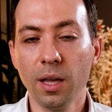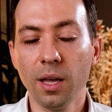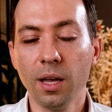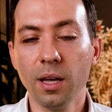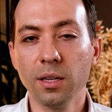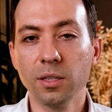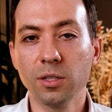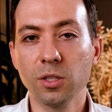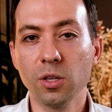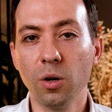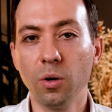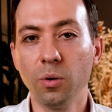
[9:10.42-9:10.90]

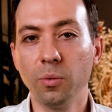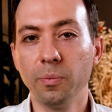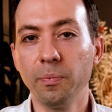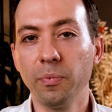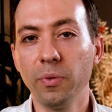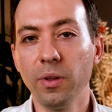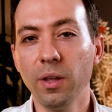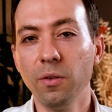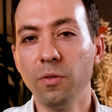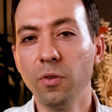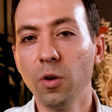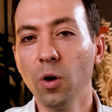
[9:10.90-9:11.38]
So
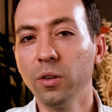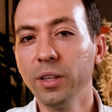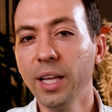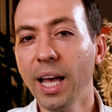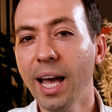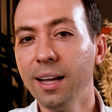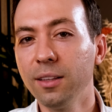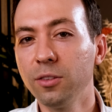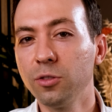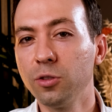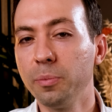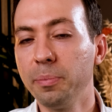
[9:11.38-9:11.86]
if you only
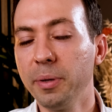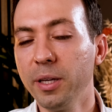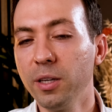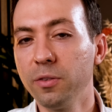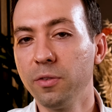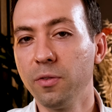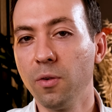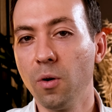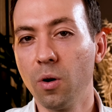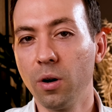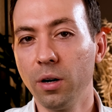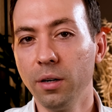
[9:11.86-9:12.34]
had to pick
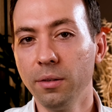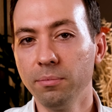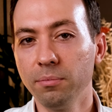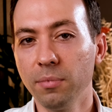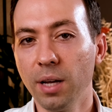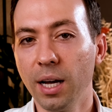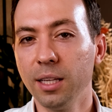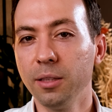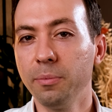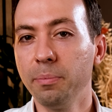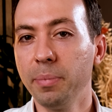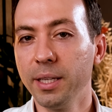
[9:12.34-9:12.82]
4,
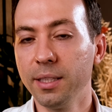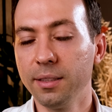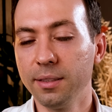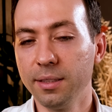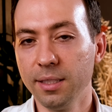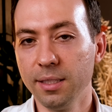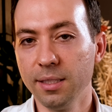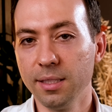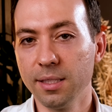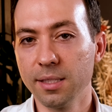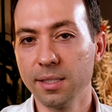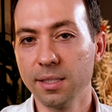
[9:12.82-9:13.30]
I'd pick
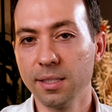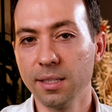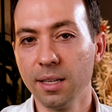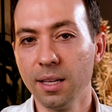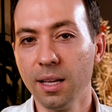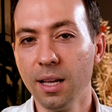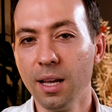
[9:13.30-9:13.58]
these.